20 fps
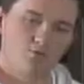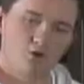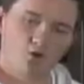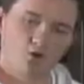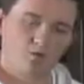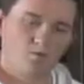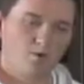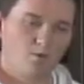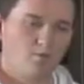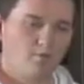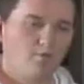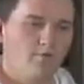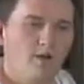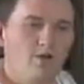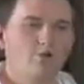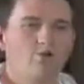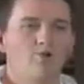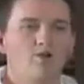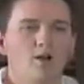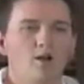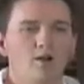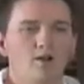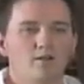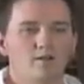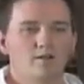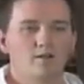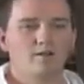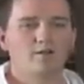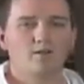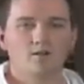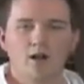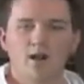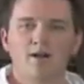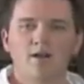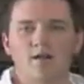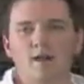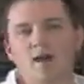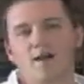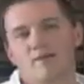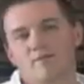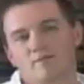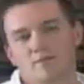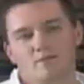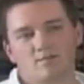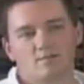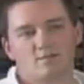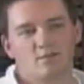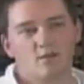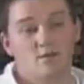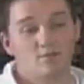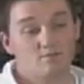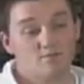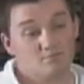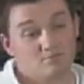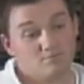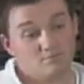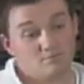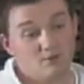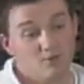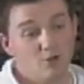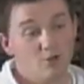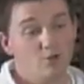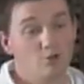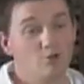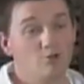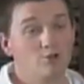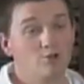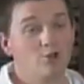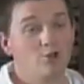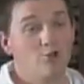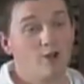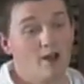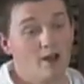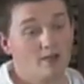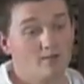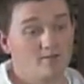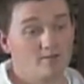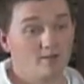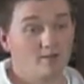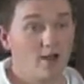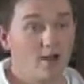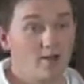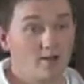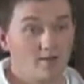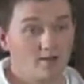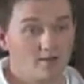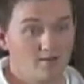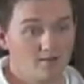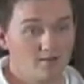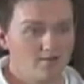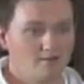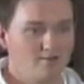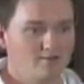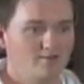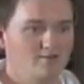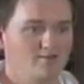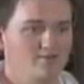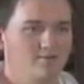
you're going to be a professional cutting knives, or using your knives, cutting things.